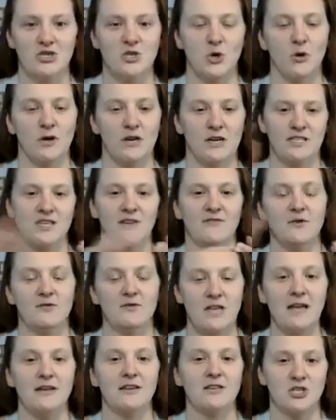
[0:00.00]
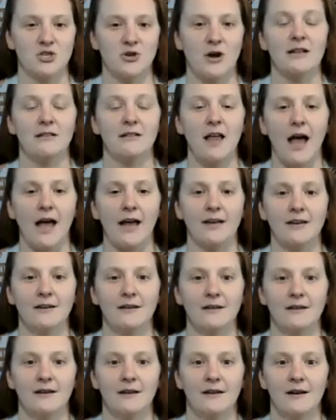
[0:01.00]
shortest if you take a straight line.
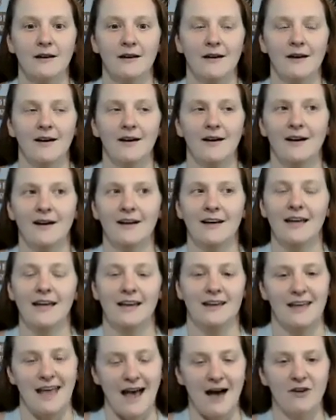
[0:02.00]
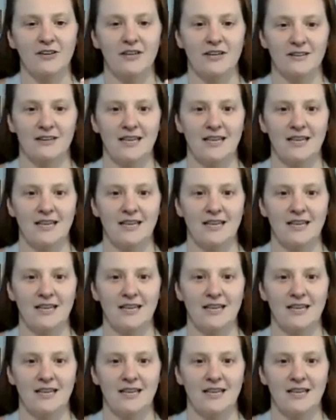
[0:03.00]
In calculus,